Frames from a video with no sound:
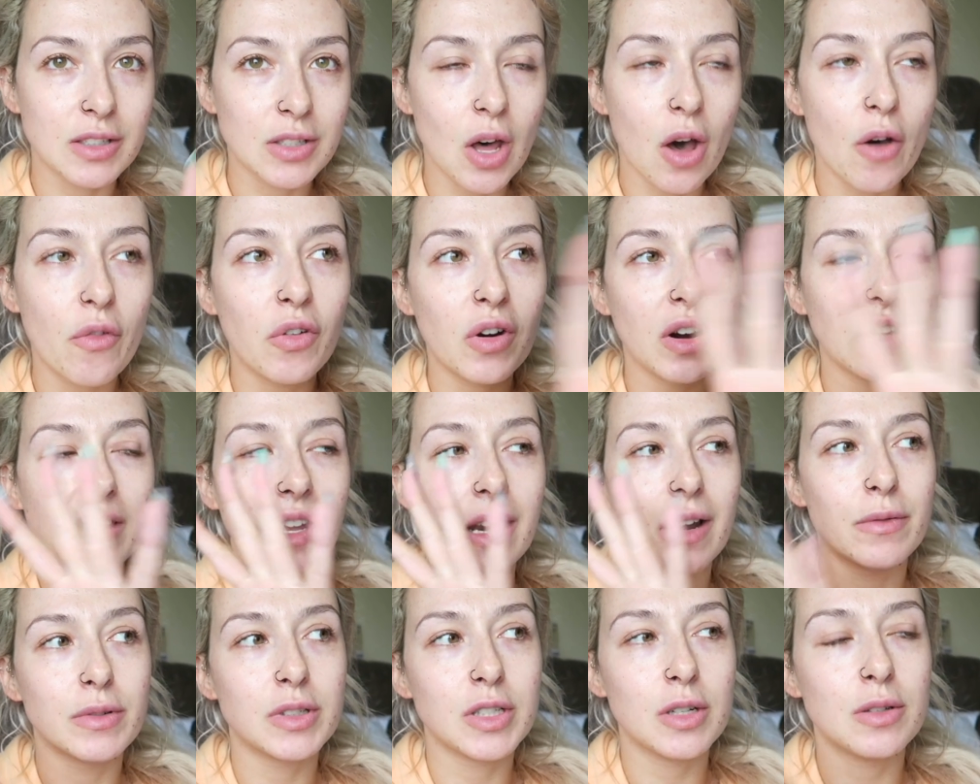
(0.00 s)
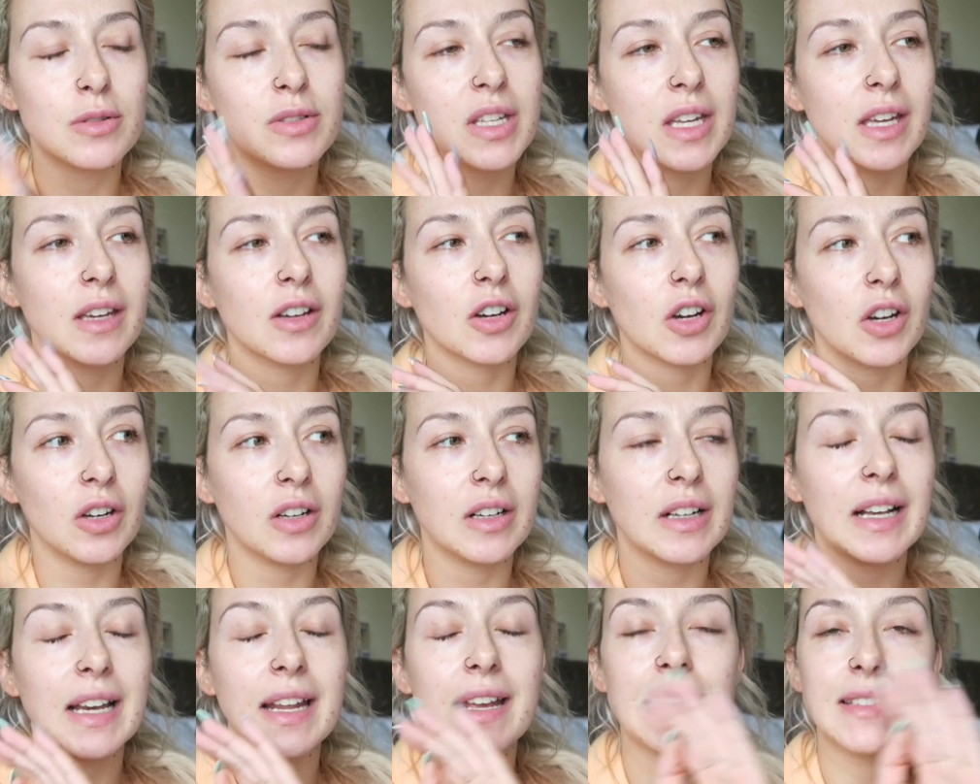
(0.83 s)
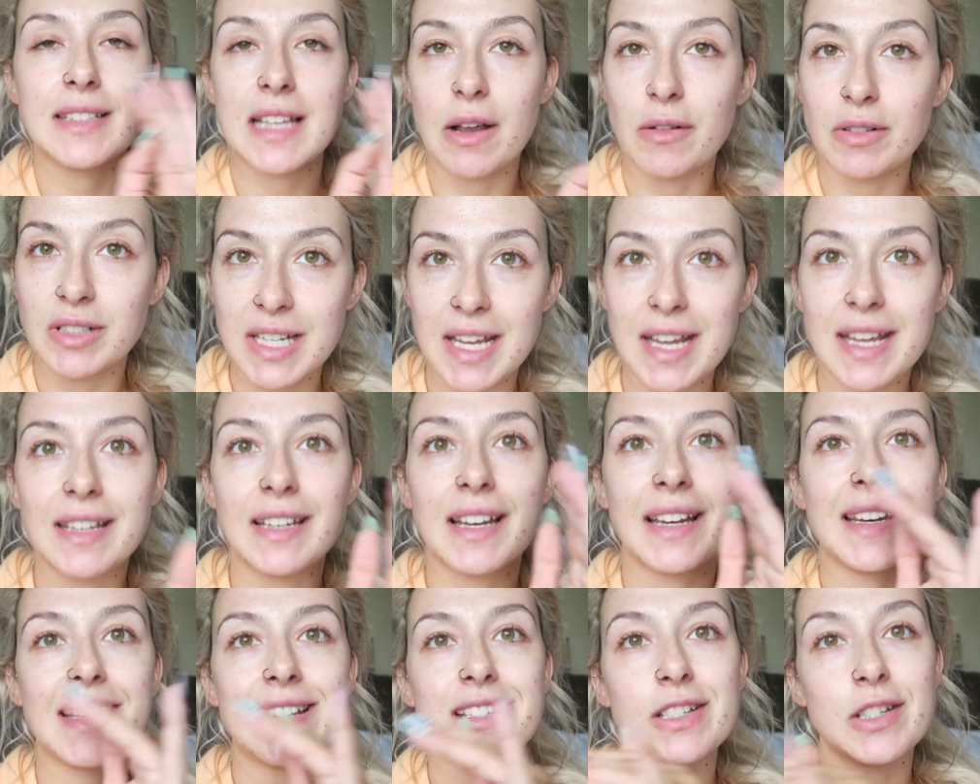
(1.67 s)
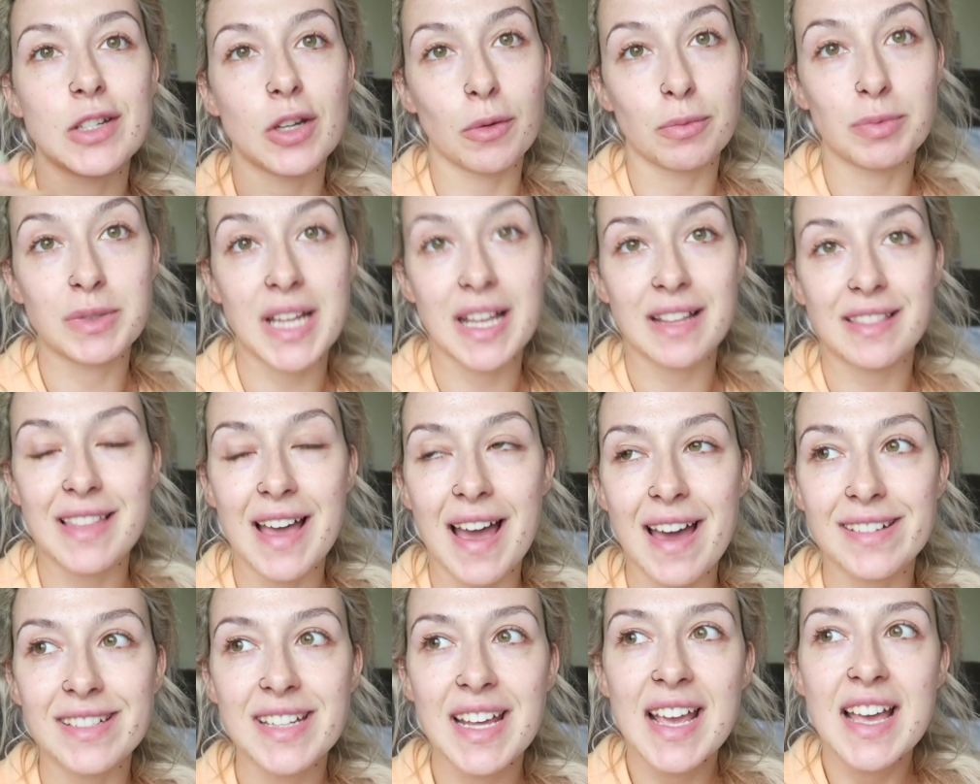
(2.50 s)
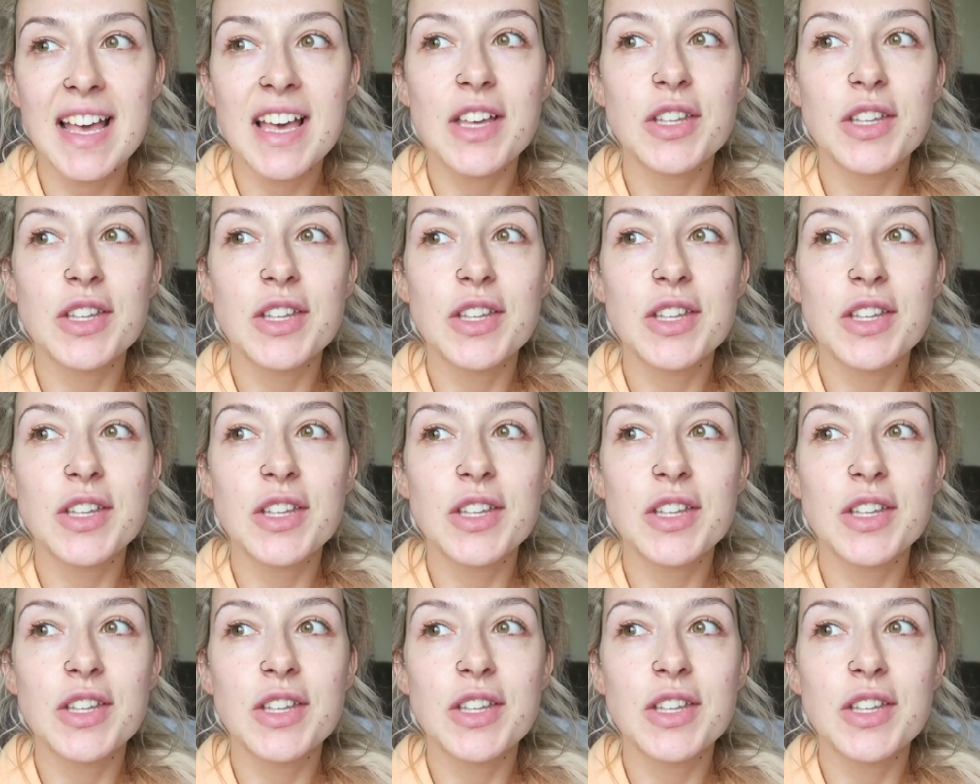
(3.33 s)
software that I was using currently is out of date and I needed to update that.